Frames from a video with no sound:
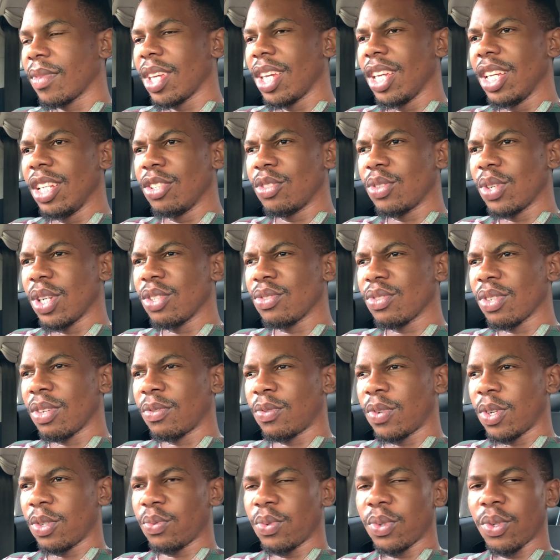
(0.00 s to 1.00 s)
in terms of
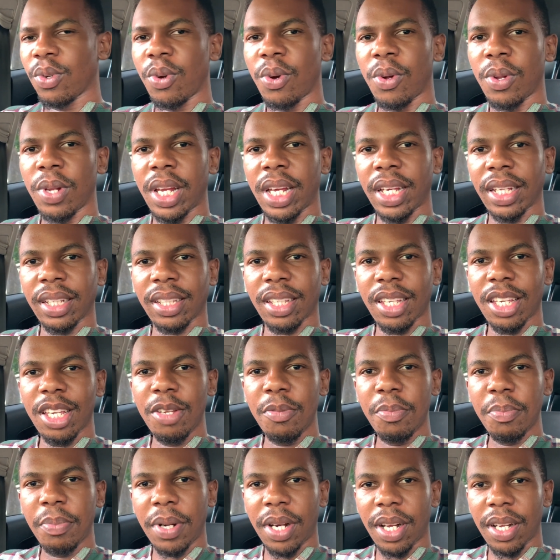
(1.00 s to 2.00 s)
what we call like
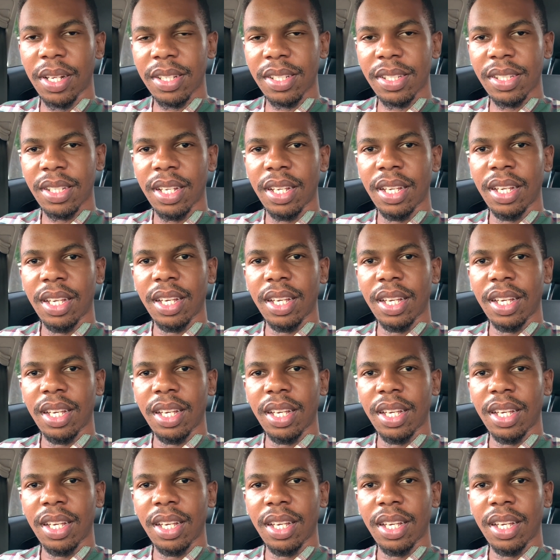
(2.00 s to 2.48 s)
impulse